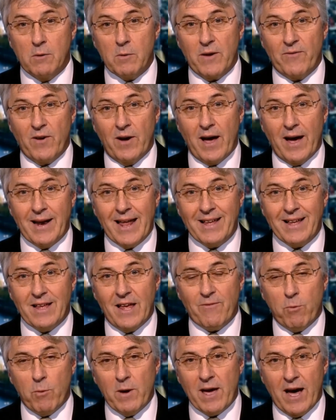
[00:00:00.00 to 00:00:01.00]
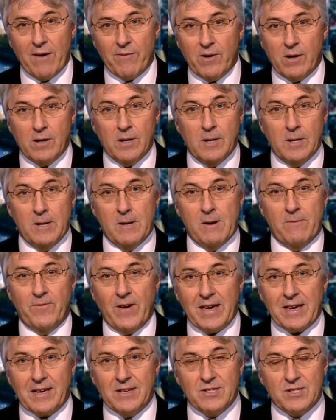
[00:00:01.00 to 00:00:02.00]
You know, if, and if we have a
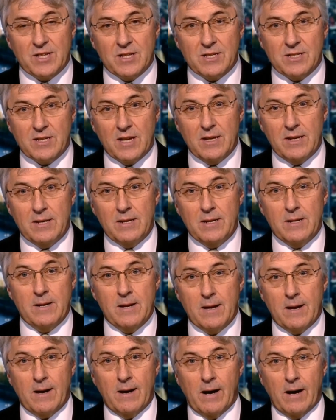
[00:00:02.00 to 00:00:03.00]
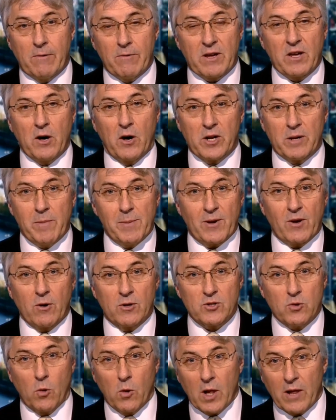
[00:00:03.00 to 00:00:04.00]
vacancies in our economy
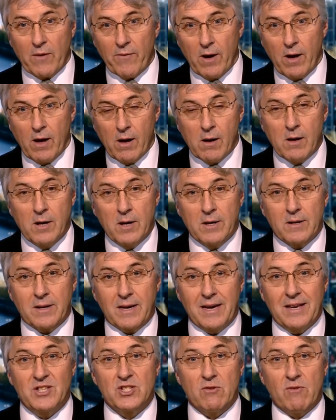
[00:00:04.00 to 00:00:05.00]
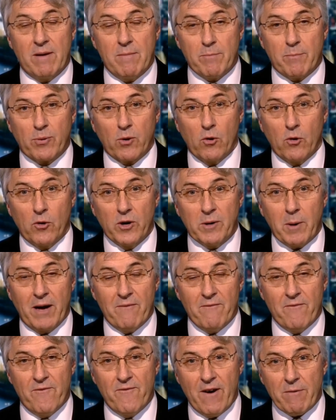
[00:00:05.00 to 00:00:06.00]
because all of our kids are employed, we
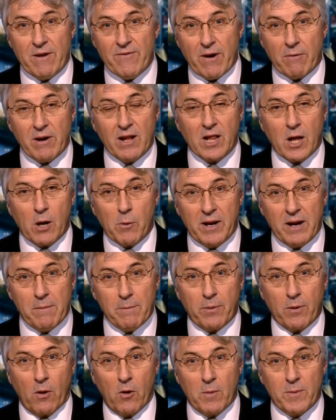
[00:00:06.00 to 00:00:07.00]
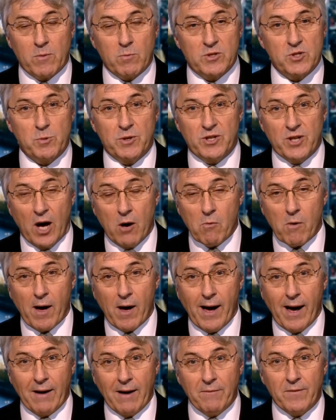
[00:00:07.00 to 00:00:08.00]
have very, very low unemployment, which we don't
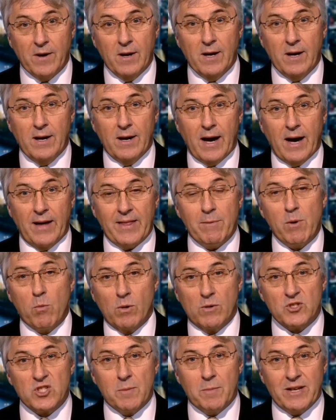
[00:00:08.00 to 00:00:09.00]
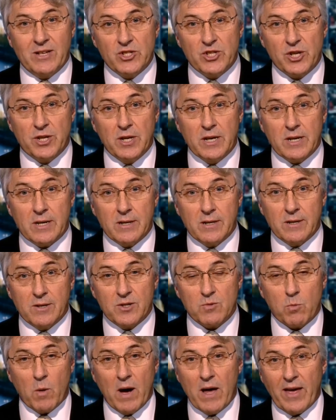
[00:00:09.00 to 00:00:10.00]
have, and then we want some
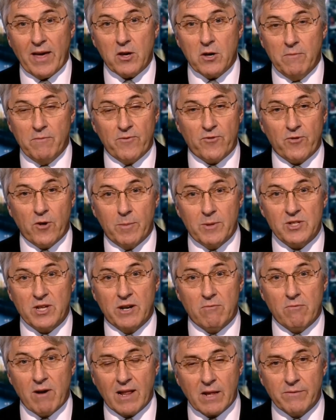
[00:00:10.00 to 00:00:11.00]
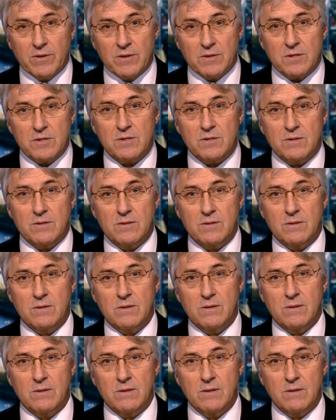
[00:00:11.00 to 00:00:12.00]
engineers, where they come from is an irrelevance.
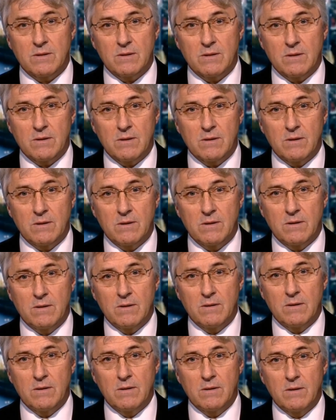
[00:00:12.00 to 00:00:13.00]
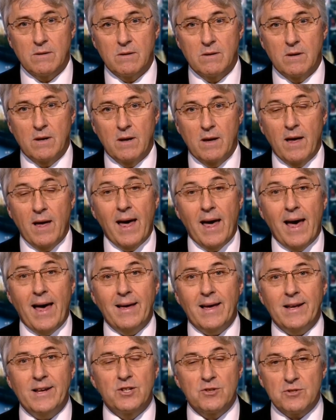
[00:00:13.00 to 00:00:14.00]
So engineers, what else would you be looking for?
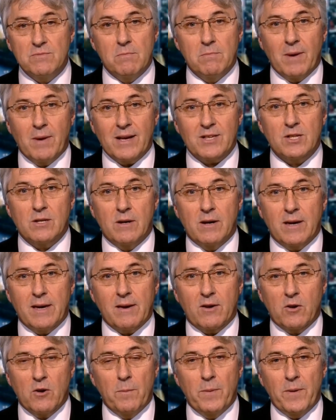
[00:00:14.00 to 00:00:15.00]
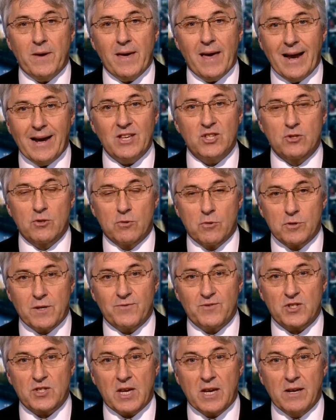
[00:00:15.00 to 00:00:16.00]
It doesn't matter. It could be any sort
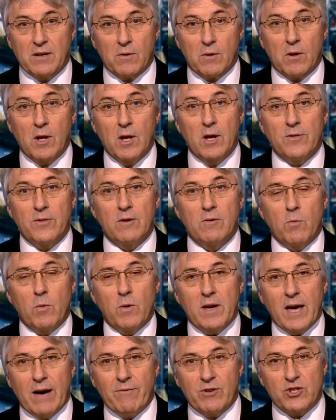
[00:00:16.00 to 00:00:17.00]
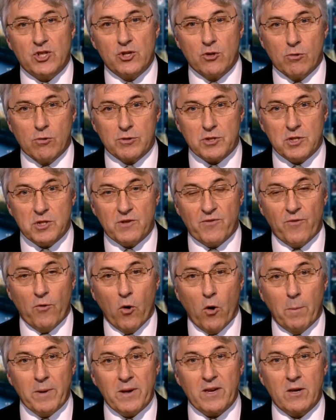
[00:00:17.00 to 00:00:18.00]
of skill that we have a shortage
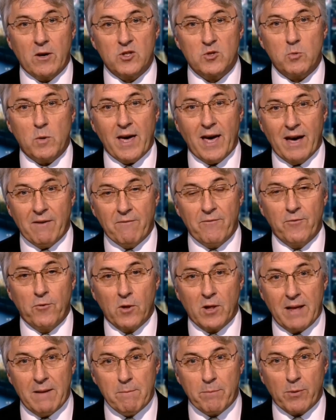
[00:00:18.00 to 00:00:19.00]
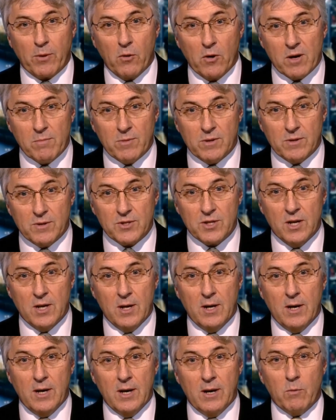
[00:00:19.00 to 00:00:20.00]
for because we have full employment.
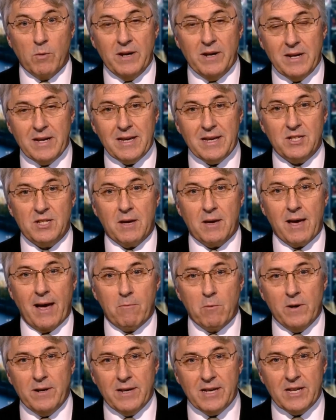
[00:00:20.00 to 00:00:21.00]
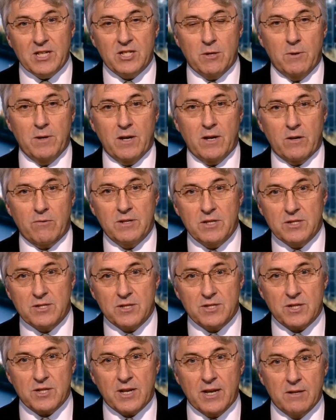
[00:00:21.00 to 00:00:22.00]
We need to, we need to increase
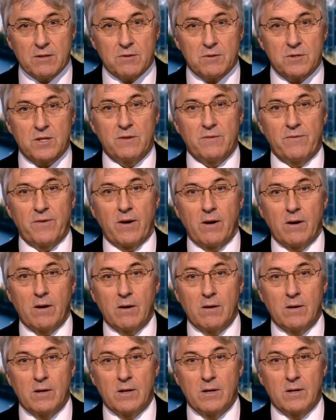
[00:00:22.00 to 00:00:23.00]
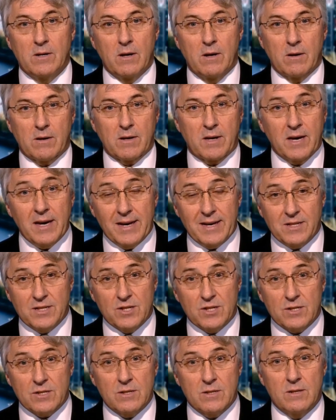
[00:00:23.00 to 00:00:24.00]
the skills of our
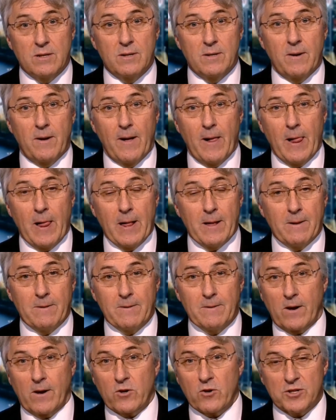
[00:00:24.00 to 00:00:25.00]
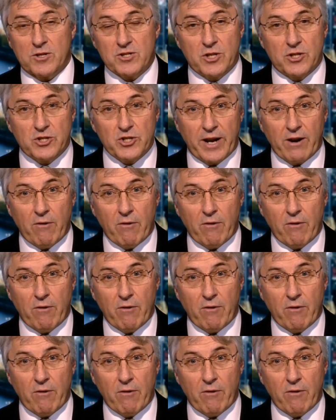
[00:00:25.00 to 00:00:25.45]
kids and across the